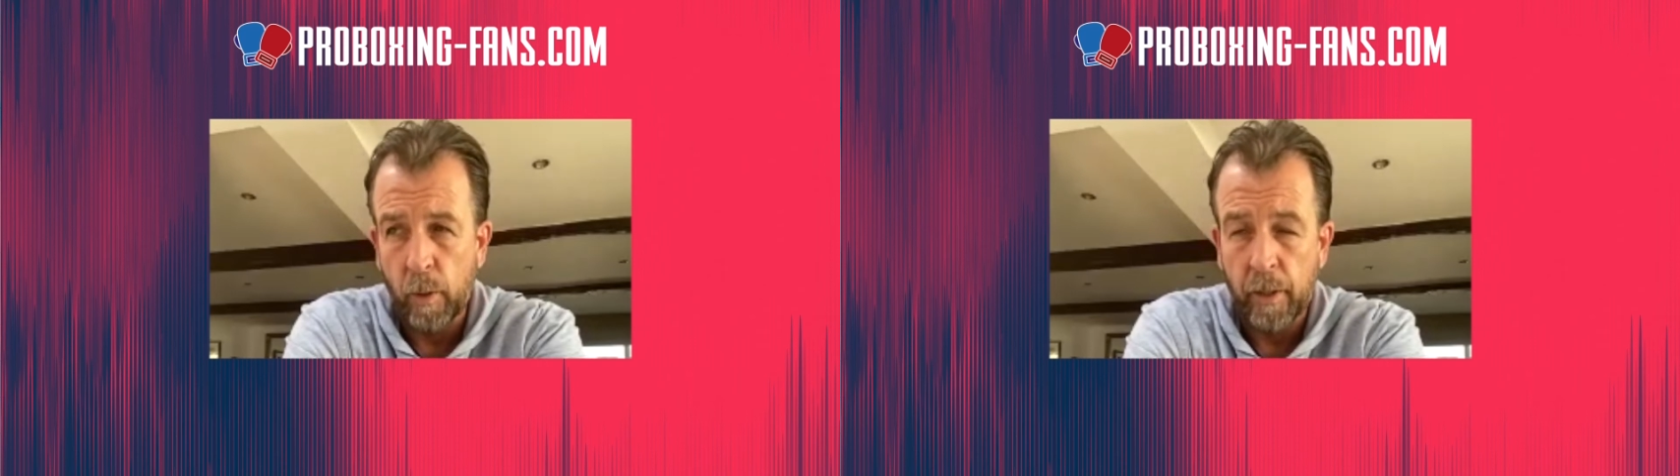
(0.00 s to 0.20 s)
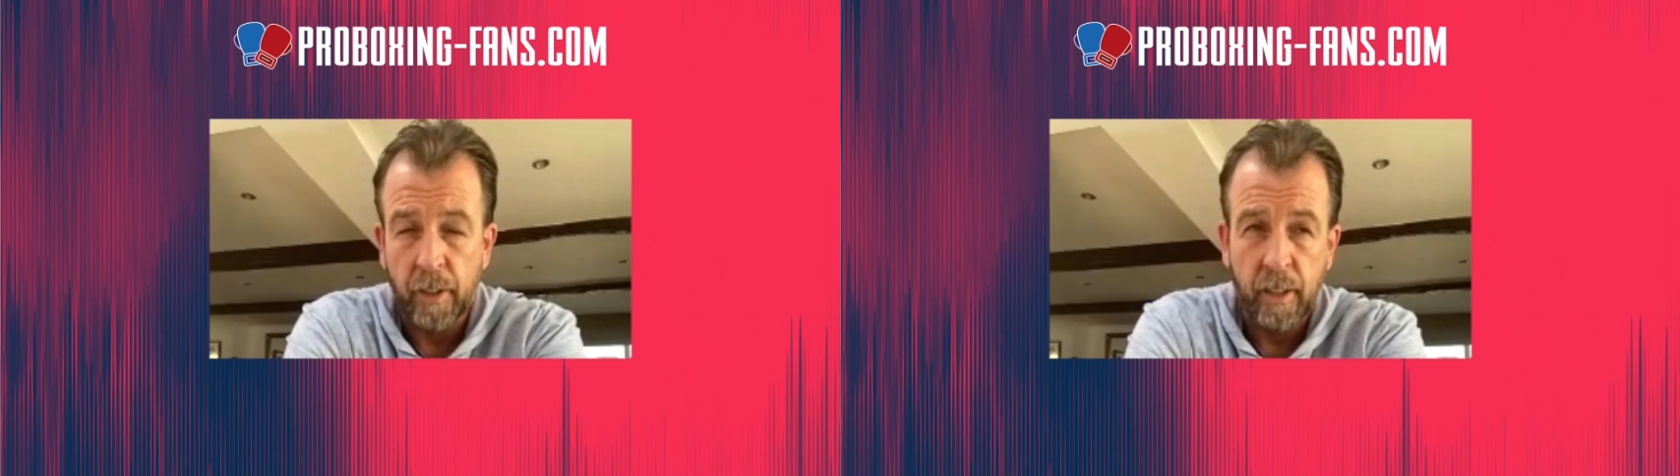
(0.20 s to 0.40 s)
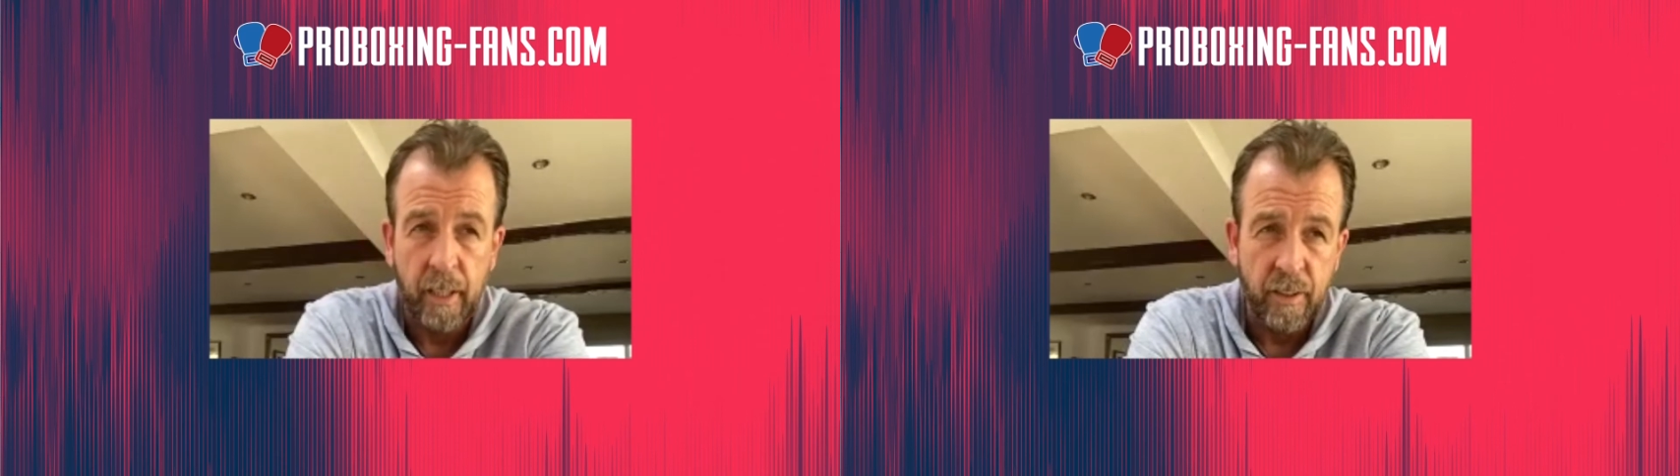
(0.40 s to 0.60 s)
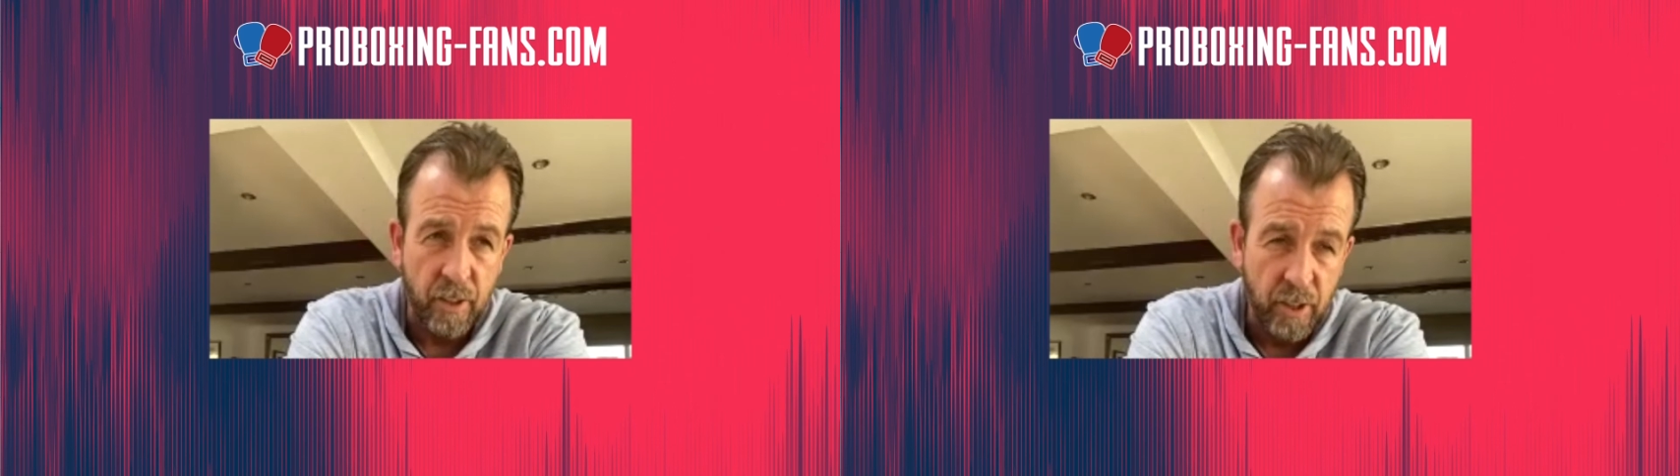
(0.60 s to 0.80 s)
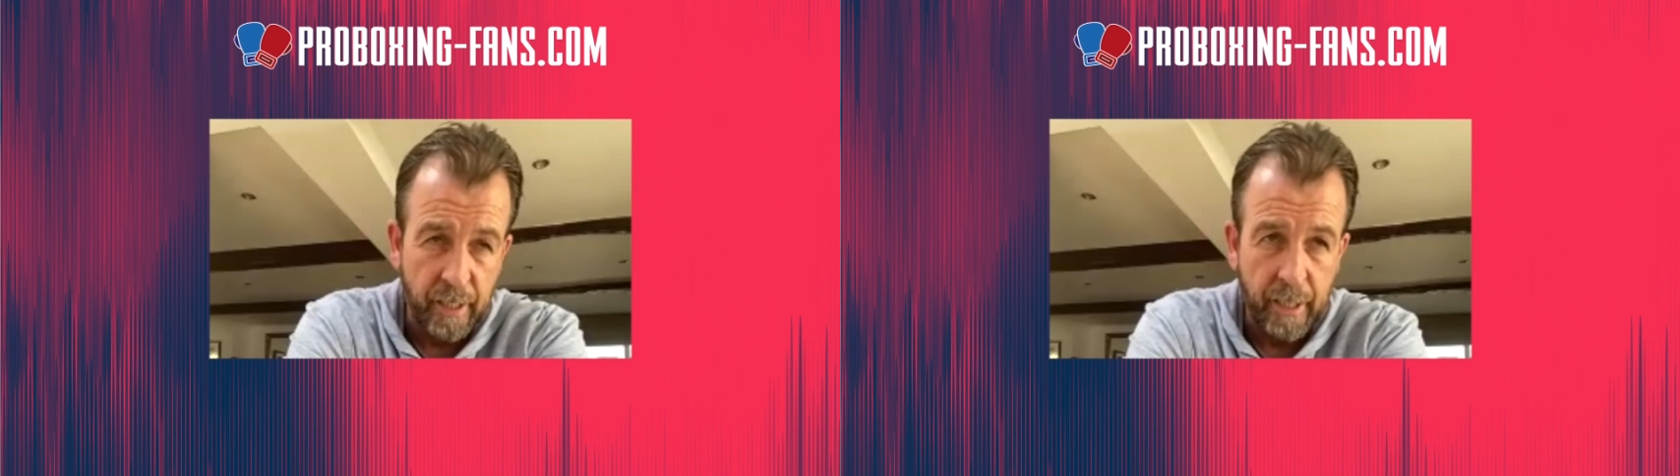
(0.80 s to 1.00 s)
whether he gets
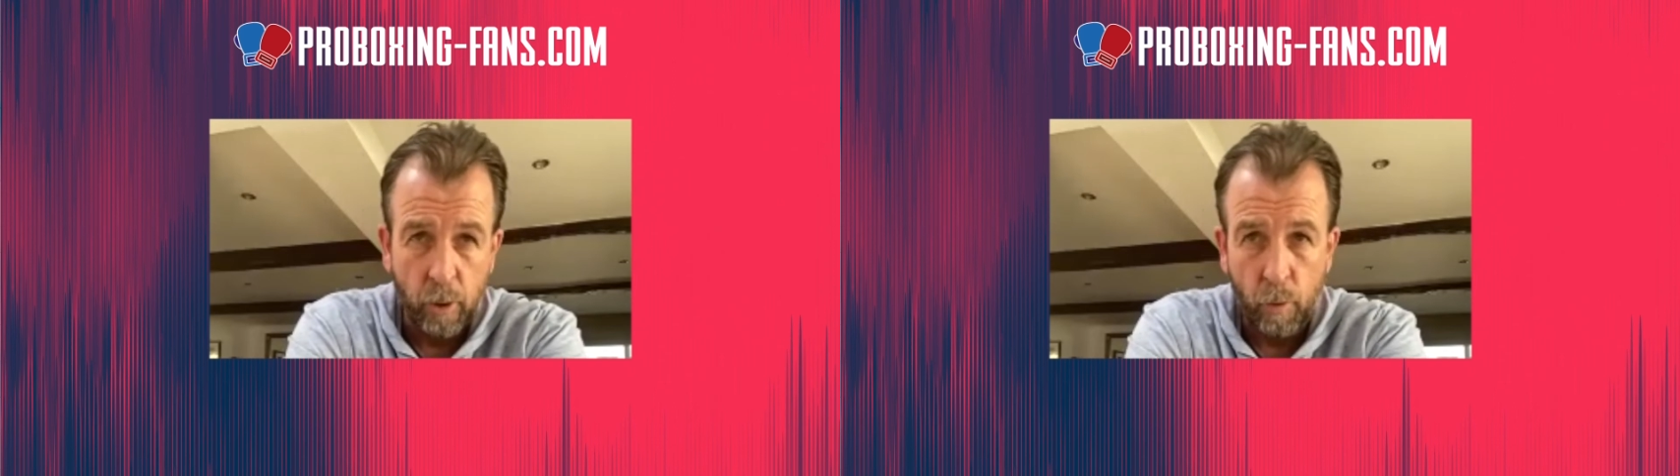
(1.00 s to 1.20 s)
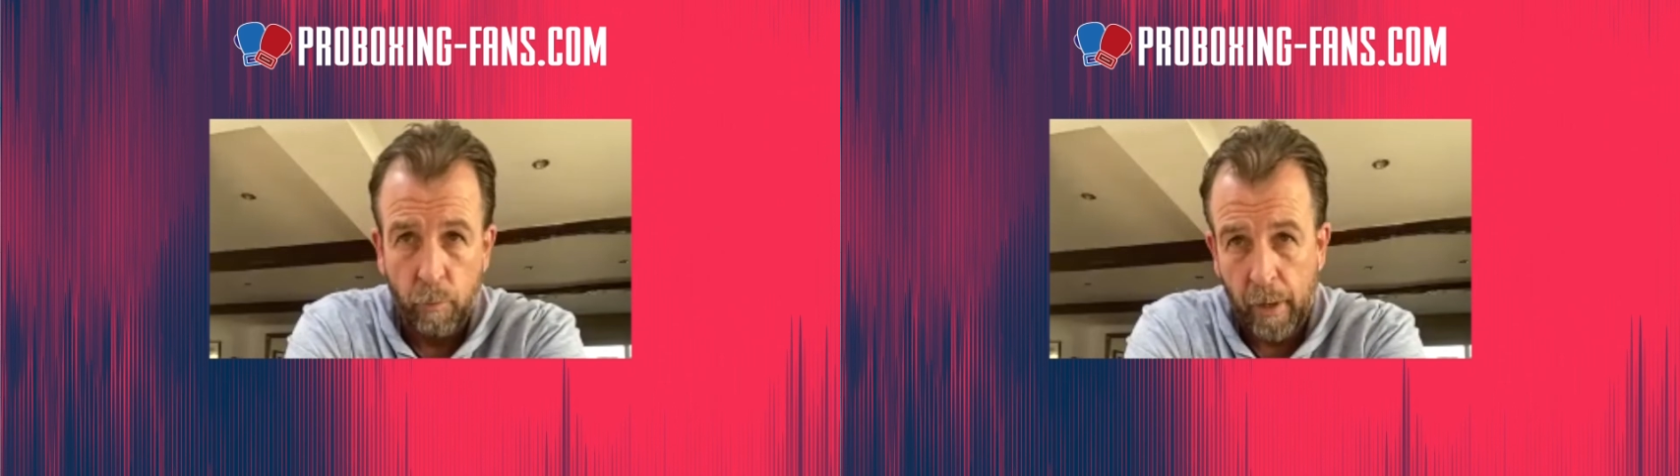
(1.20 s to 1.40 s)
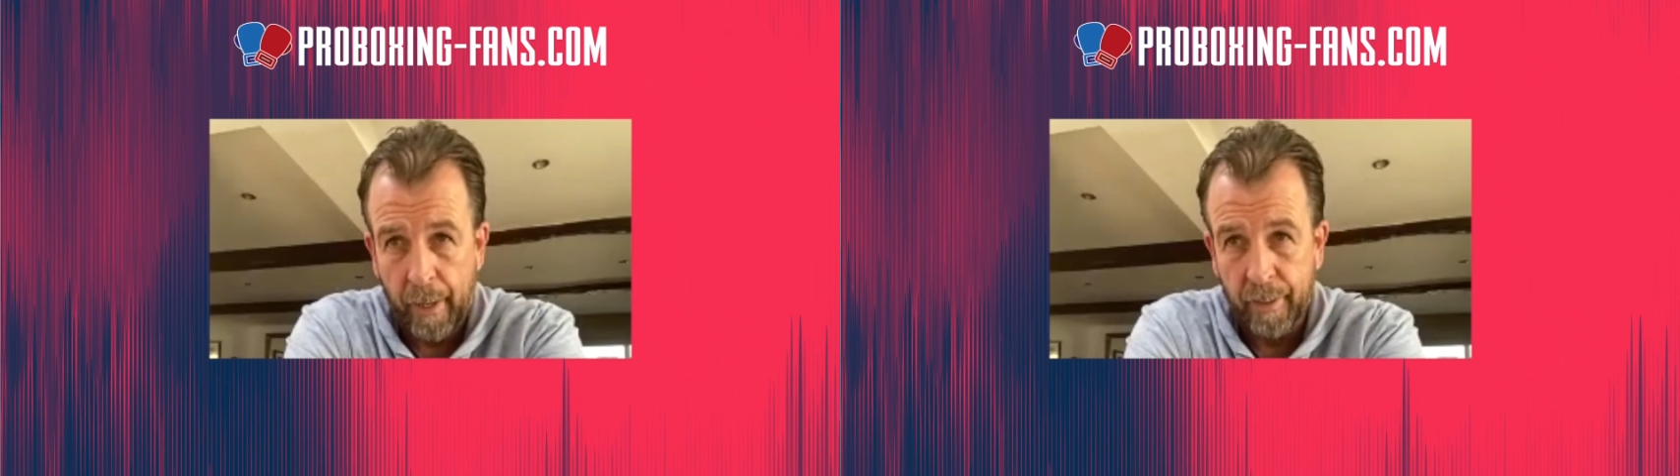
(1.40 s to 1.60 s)
his Canelo fight,